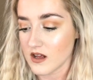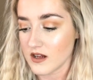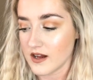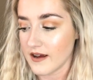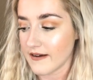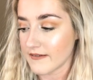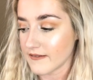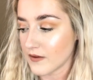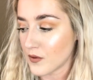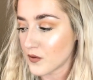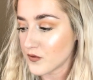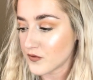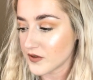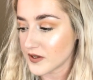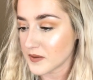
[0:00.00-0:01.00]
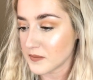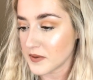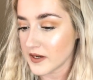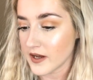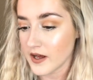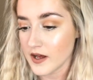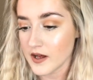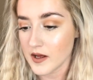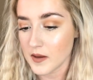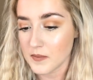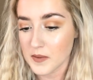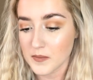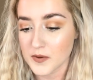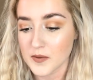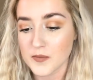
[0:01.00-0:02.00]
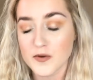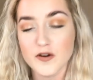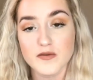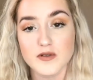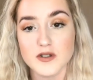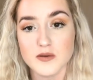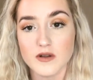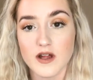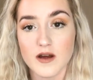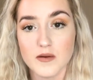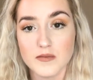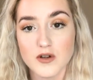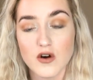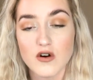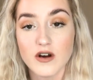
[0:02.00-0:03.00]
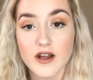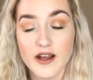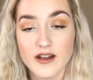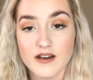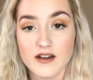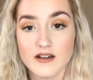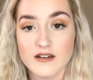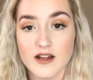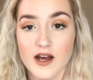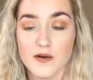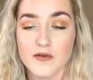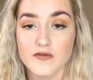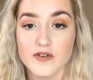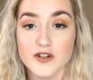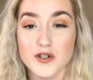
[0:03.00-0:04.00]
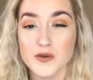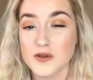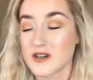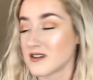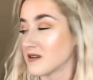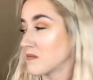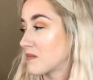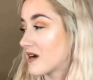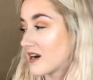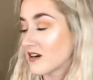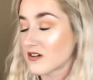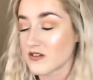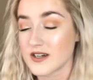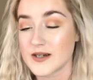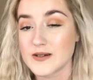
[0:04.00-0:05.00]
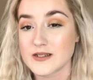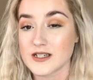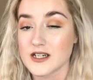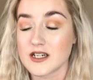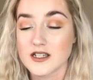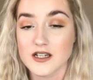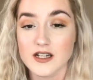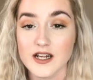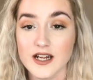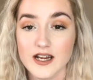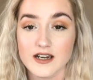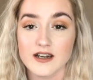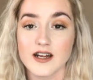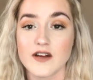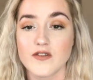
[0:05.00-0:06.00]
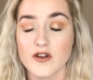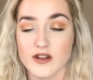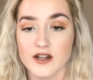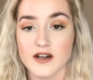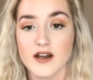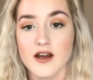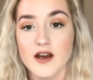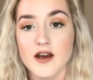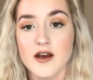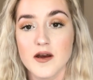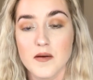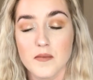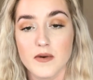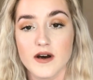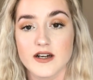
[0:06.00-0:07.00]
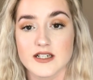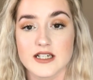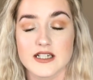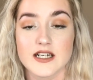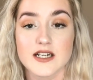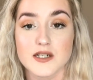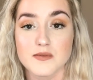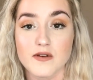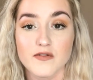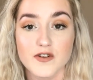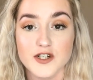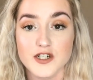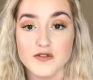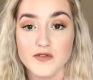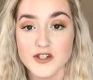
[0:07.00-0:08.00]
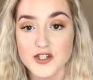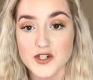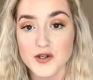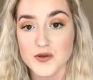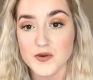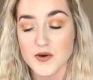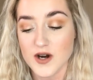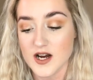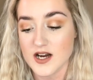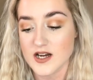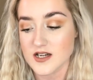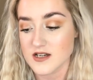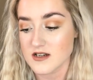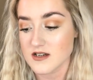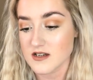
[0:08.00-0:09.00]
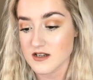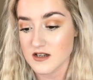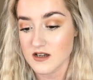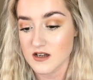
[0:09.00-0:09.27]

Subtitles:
Yeah, hopefully there'll be a bit more improvements with how I'm talking and how I'm videoing and the background and the lighting and everything. But as I say, it's my first video and